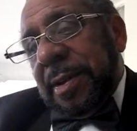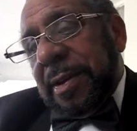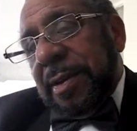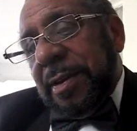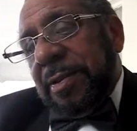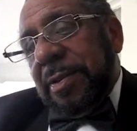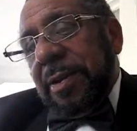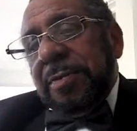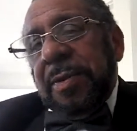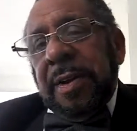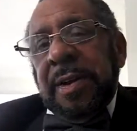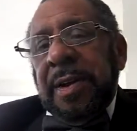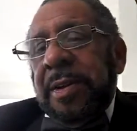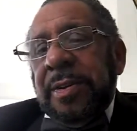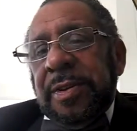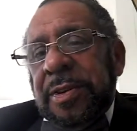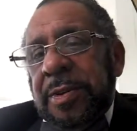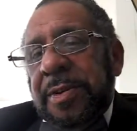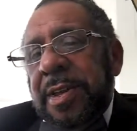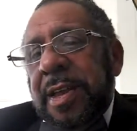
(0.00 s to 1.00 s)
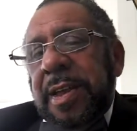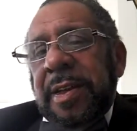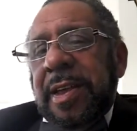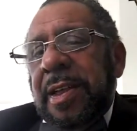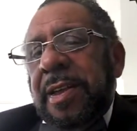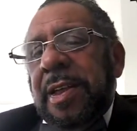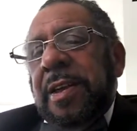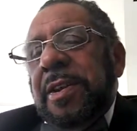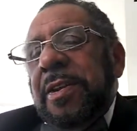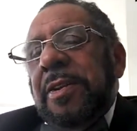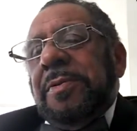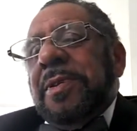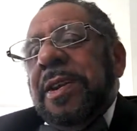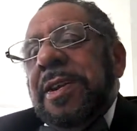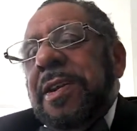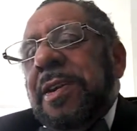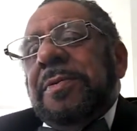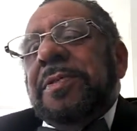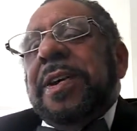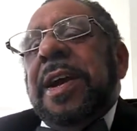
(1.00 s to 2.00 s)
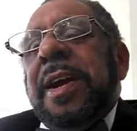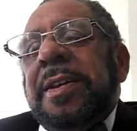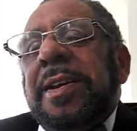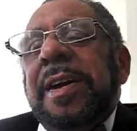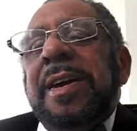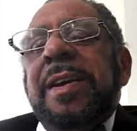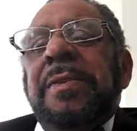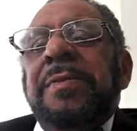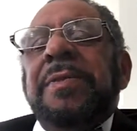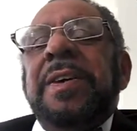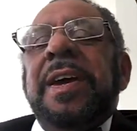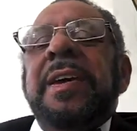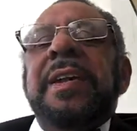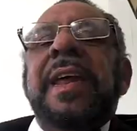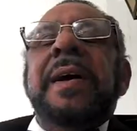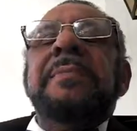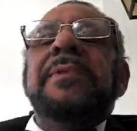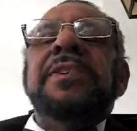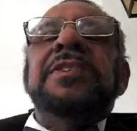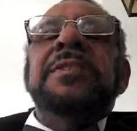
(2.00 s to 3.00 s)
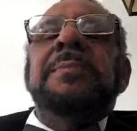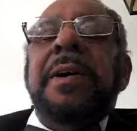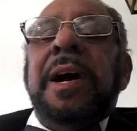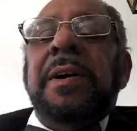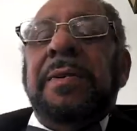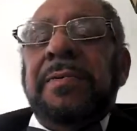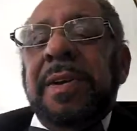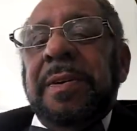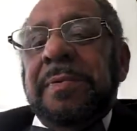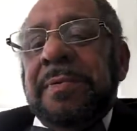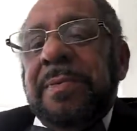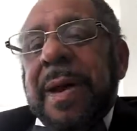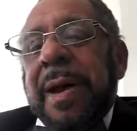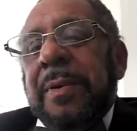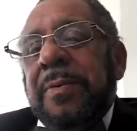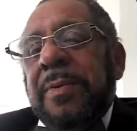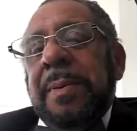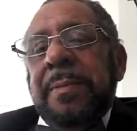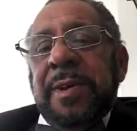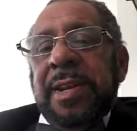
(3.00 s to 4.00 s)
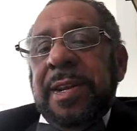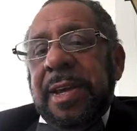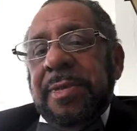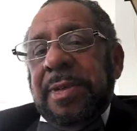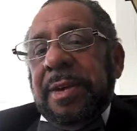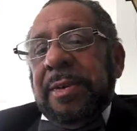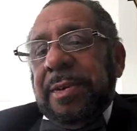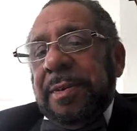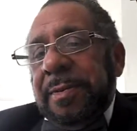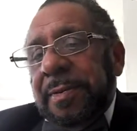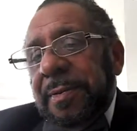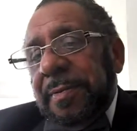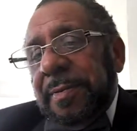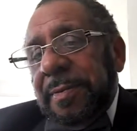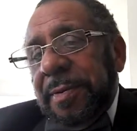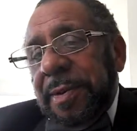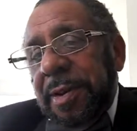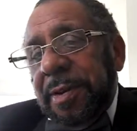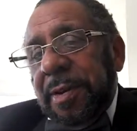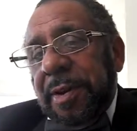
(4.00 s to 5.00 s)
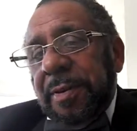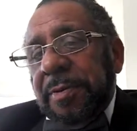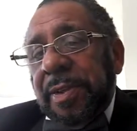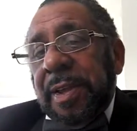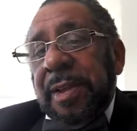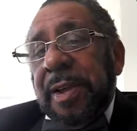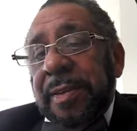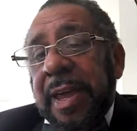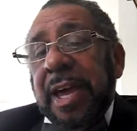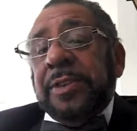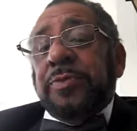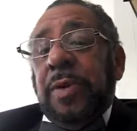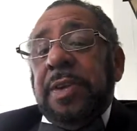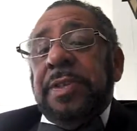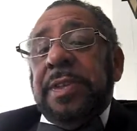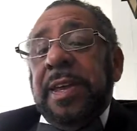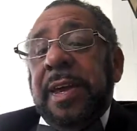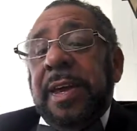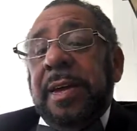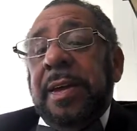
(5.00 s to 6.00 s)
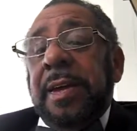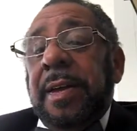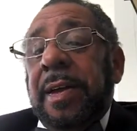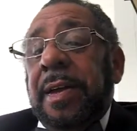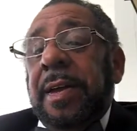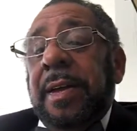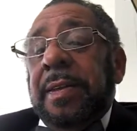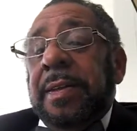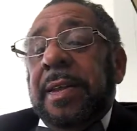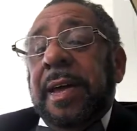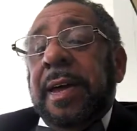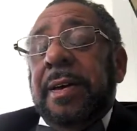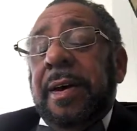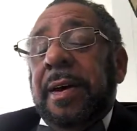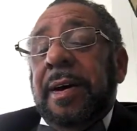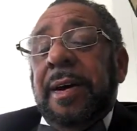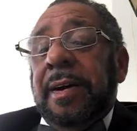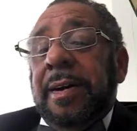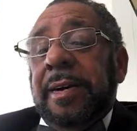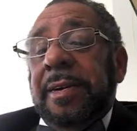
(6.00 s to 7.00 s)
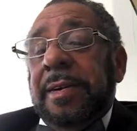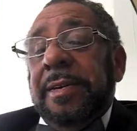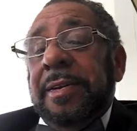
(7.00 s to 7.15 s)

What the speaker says: You know, so he don't care that much about women either. You know, that's one thing that a